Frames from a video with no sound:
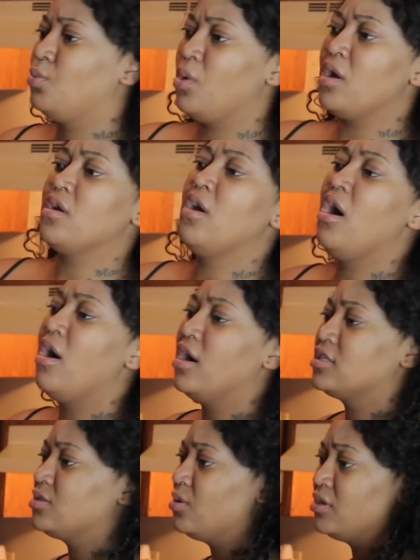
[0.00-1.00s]
work
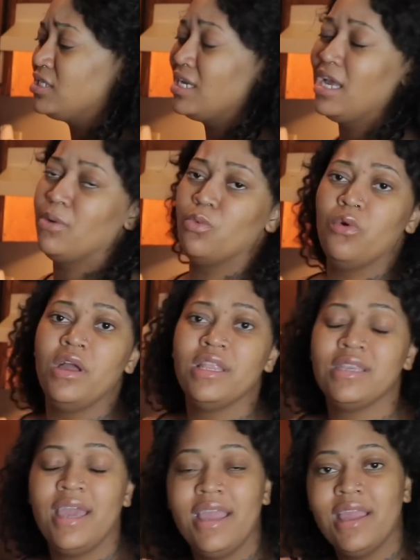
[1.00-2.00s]
hard toward it in one
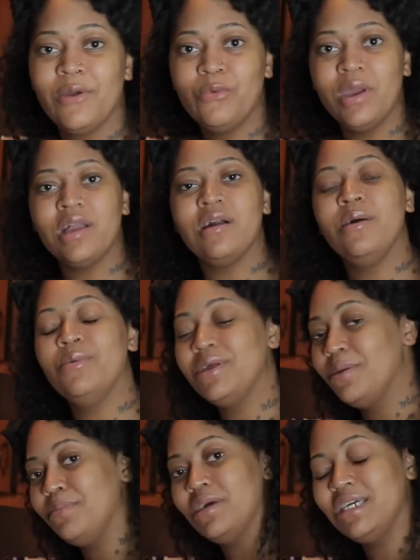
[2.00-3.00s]
day and wake up with
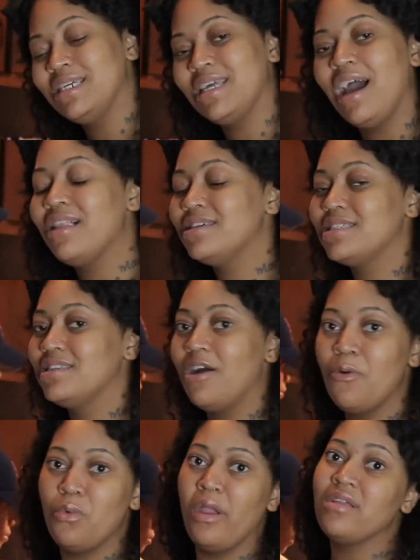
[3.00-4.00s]
a million dollars. It
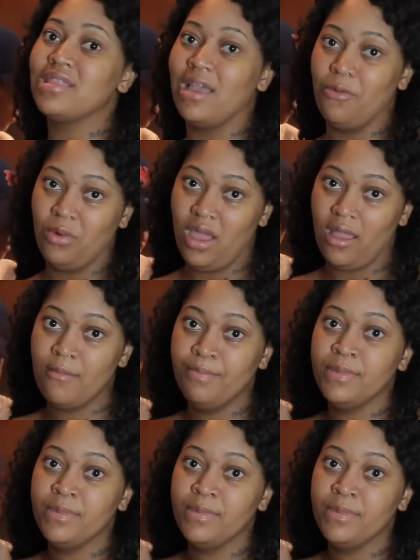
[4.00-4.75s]
don't work that way.